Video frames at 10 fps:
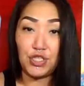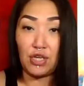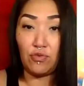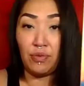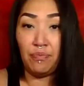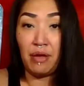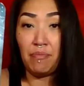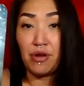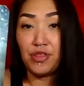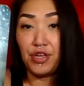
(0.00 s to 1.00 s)
like,
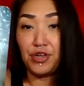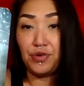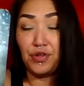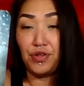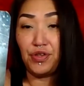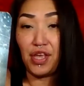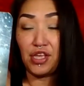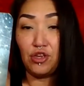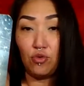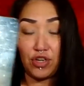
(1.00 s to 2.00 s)
remember
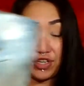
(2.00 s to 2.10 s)
that you were